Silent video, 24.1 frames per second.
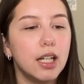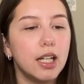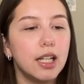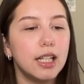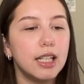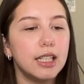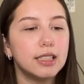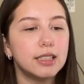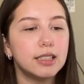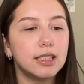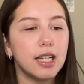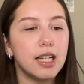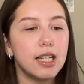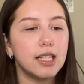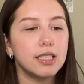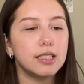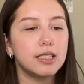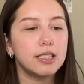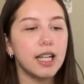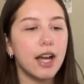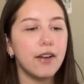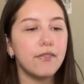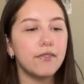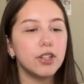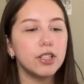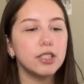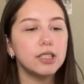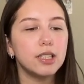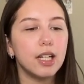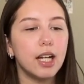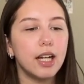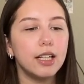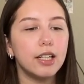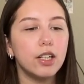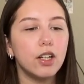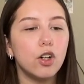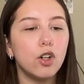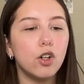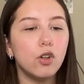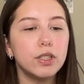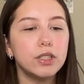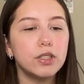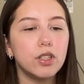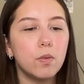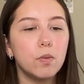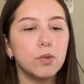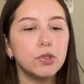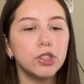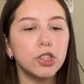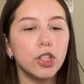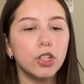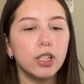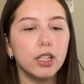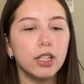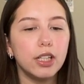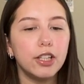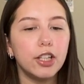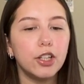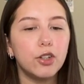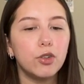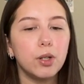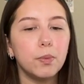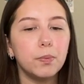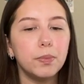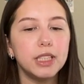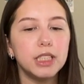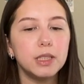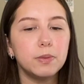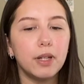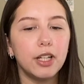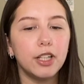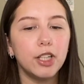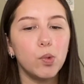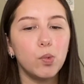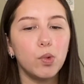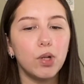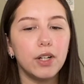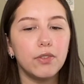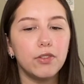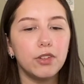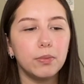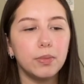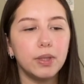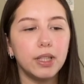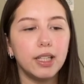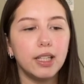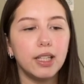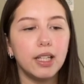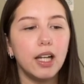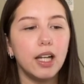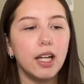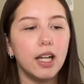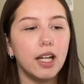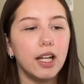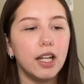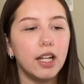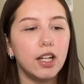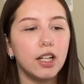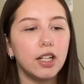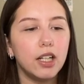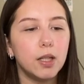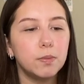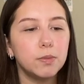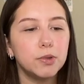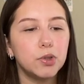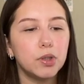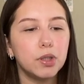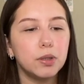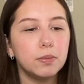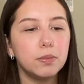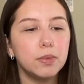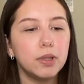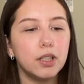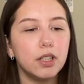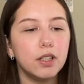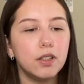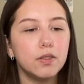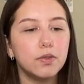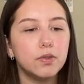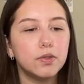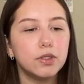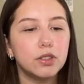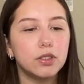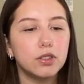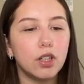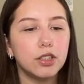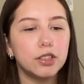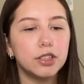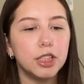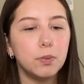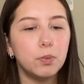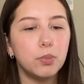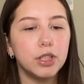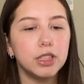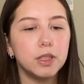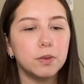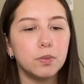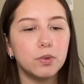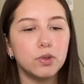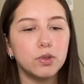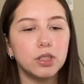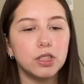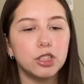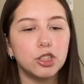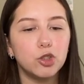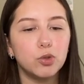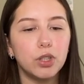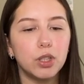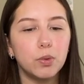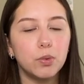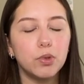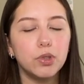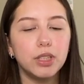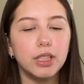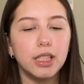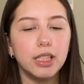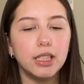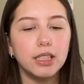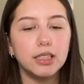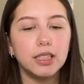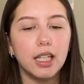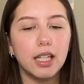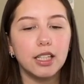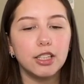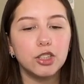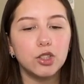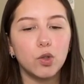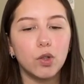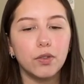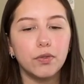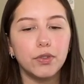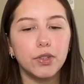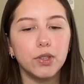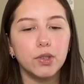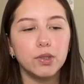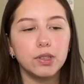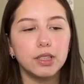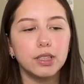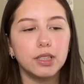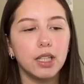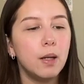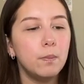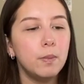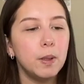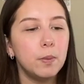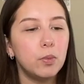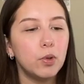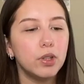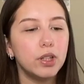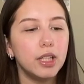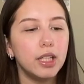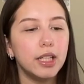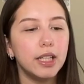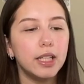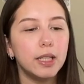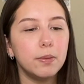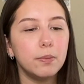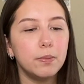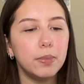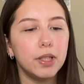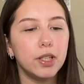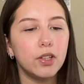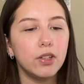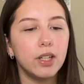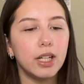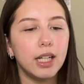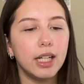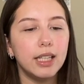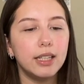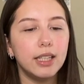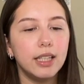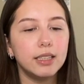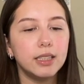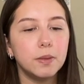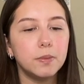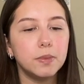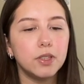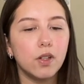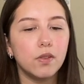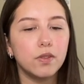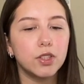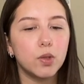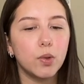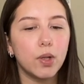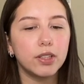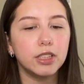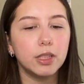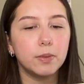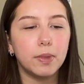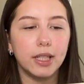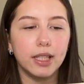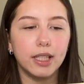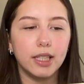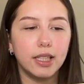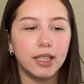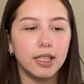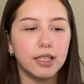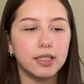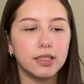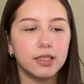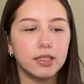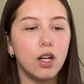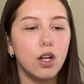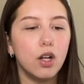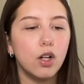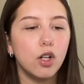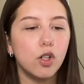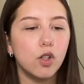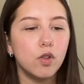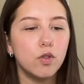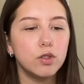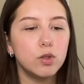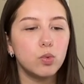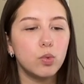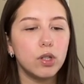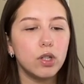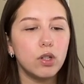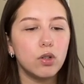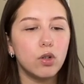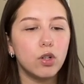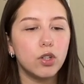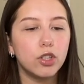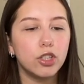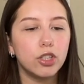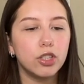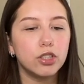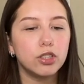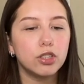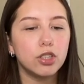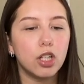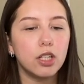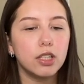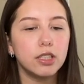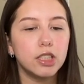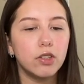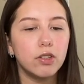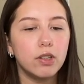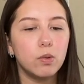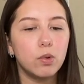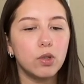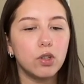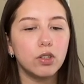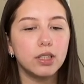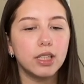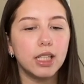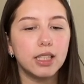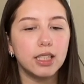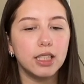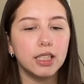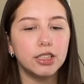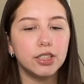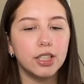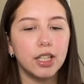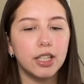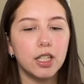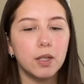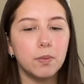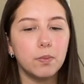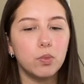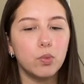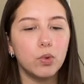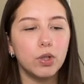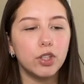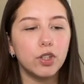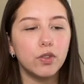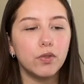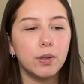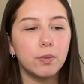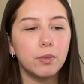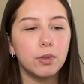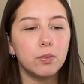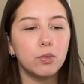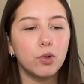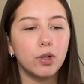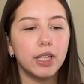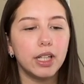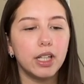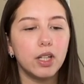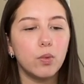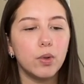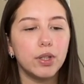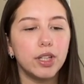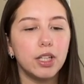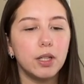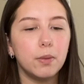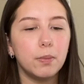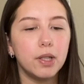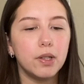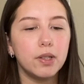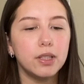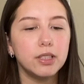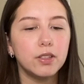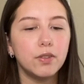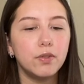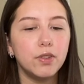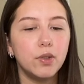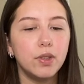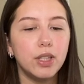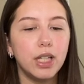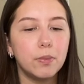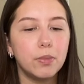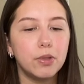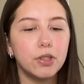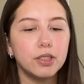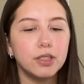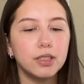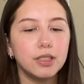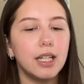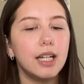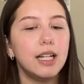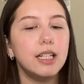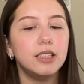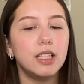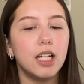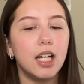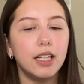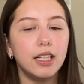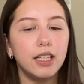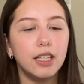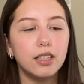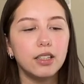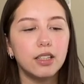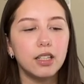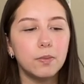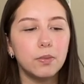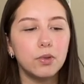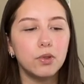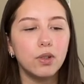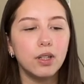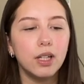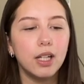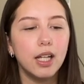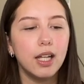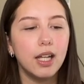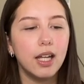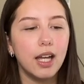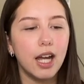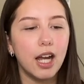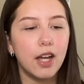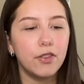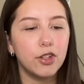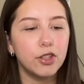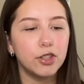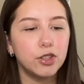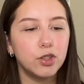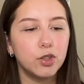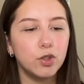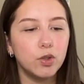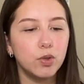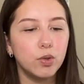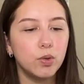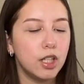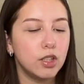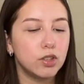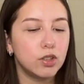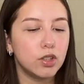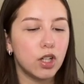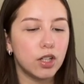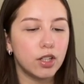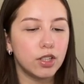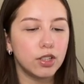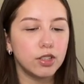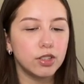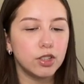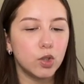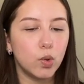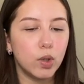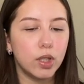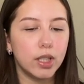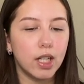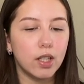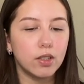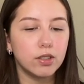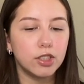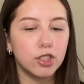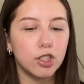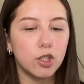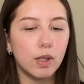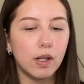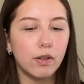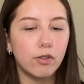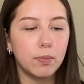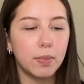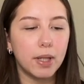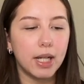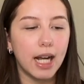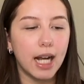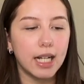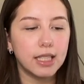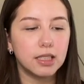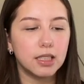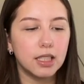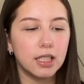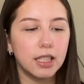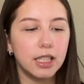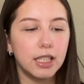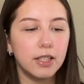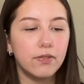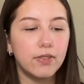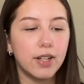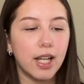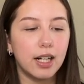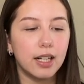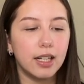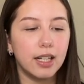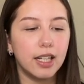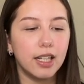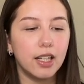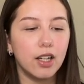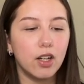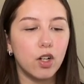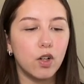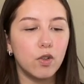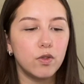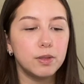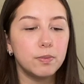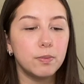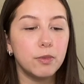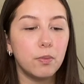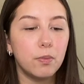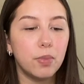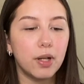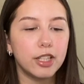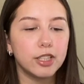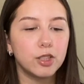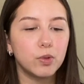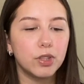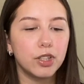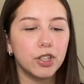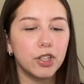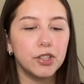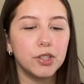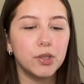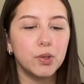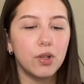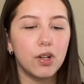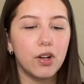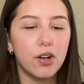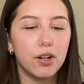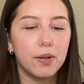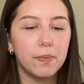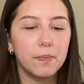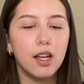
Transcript: It says, at first sight, O is almost certainly the grumpiest man you will ever meet. A conundrum of staunchy principles, strict routines, and short fuse. People think him bitter, and he thinks himself surrounded by idiots. O's well-ordered, solitary world gets a shake-up one November morning when the appearance of new neighbors, a chatty young couple, and their 2 daughters who announce their arrival by accidentally flattening O's mailbox with their U-Haul.